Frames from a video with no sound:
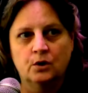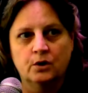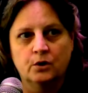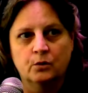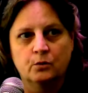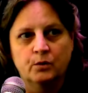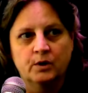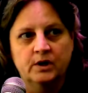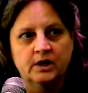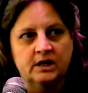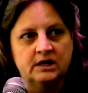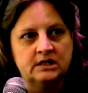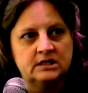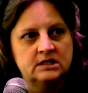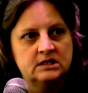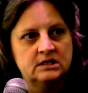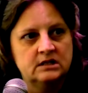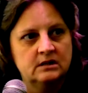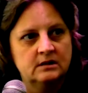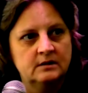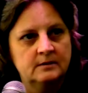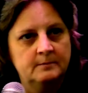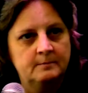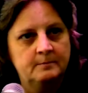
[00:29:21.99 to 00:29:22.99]
on her
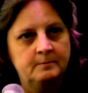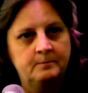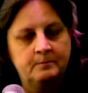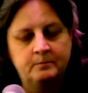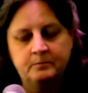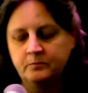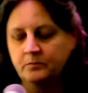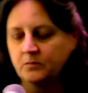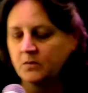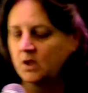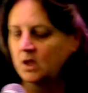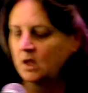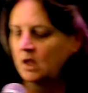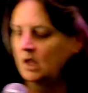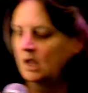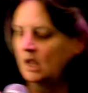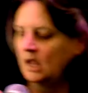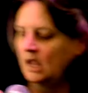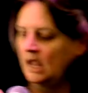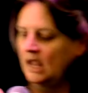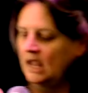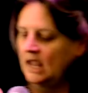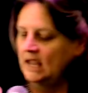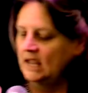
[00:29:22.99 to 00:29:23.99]
wrist.
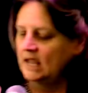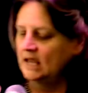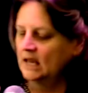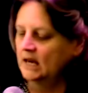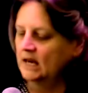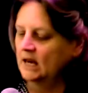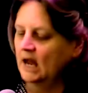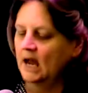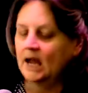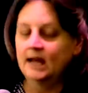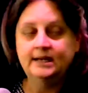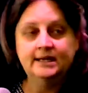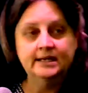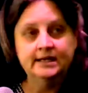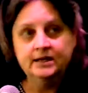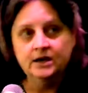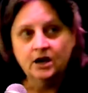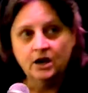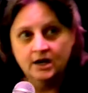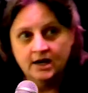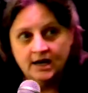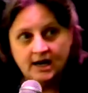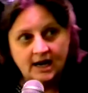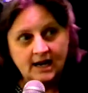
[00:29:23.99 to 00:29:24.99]
And I did
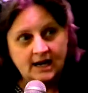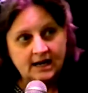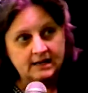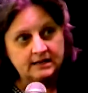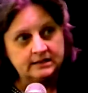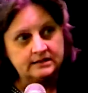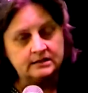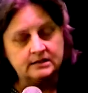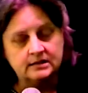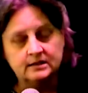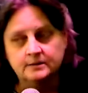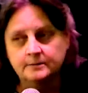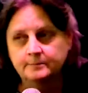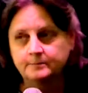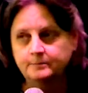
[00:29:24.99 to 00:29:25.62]
not ask.